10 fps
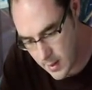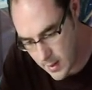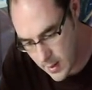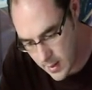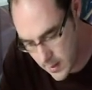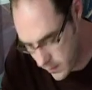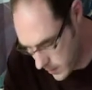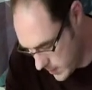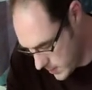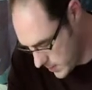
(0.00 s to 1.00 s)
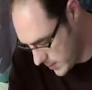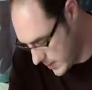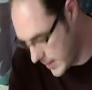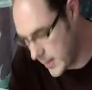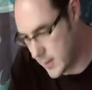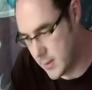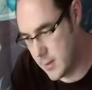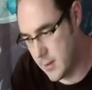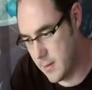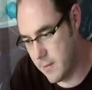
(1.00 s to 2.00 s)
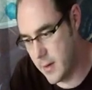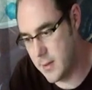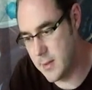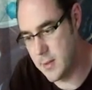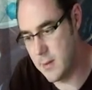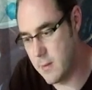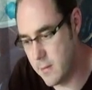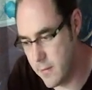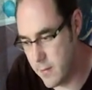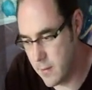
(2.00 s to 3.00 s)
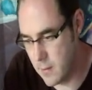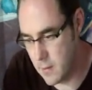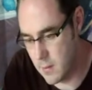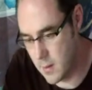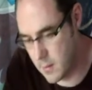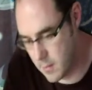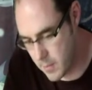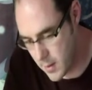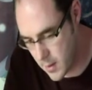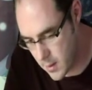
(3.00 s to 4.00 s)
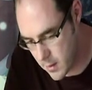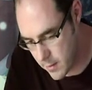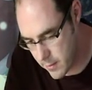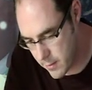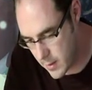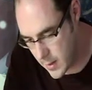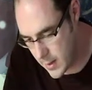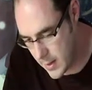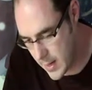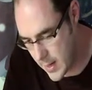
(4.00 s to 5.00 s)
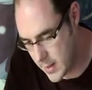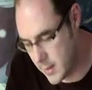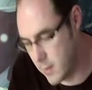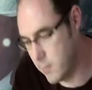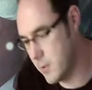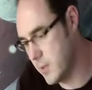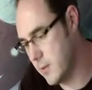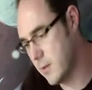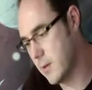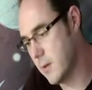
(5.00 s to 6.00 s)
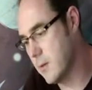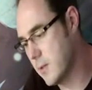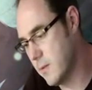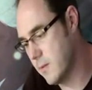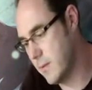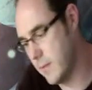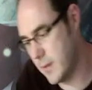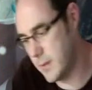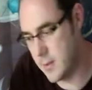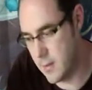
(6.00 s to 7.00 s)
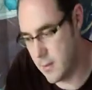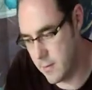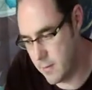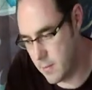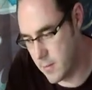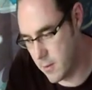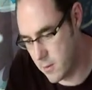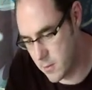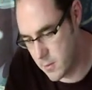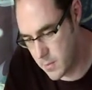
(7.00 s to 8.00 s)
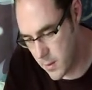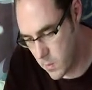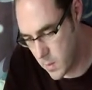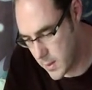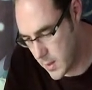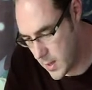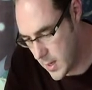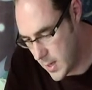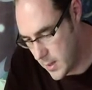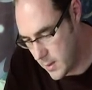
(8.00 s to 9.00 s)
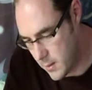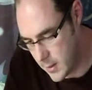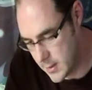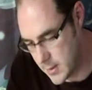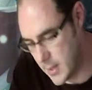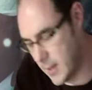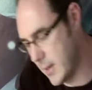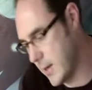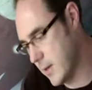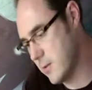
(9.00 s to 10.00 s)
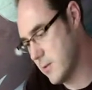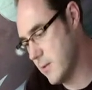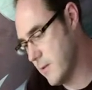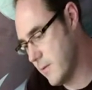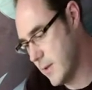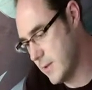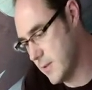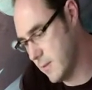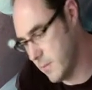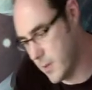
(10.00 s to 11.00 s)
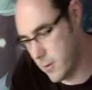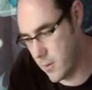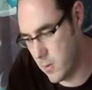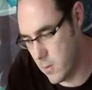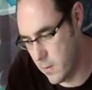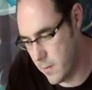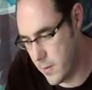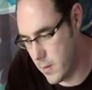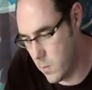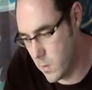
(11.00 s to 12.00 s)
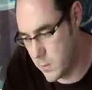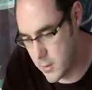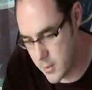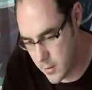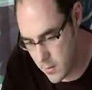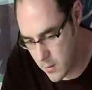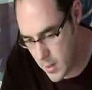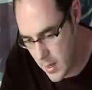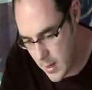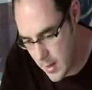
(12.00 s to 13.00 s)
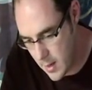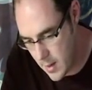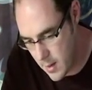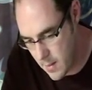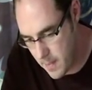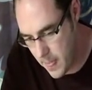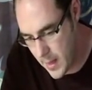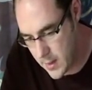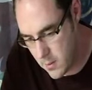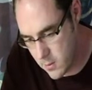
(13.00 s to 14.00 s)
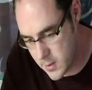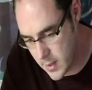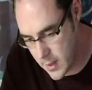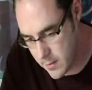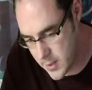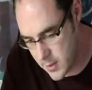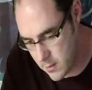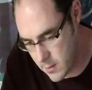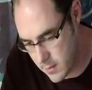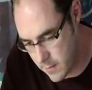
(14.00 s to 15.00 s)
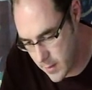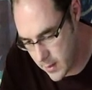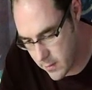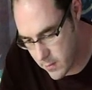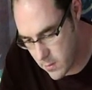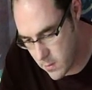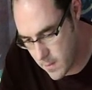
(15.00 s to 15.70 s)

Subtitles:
And if we look at the defensive path, again, you can reduce the cost of defensive miracles by 1. You can take an extra defensive miracle if you want to. And you also have Shield of the Faithful.